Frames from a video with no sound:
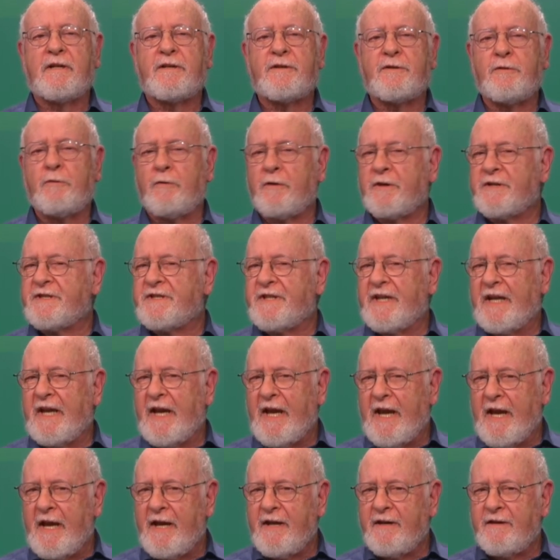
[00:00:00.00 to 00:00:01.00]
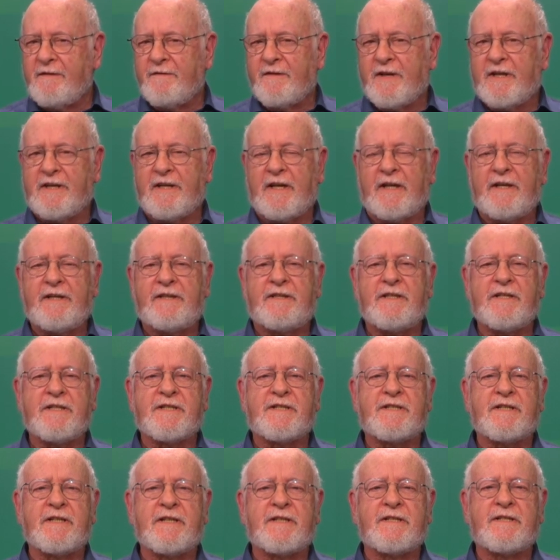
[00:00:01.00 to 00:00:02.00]
towards the end of the
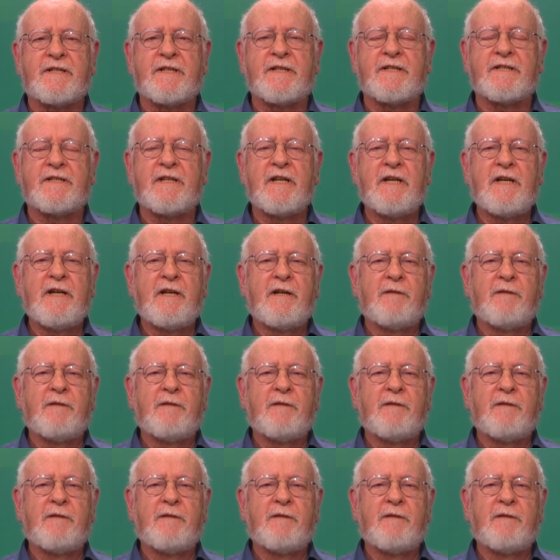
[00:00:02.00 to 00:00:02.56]
1960s,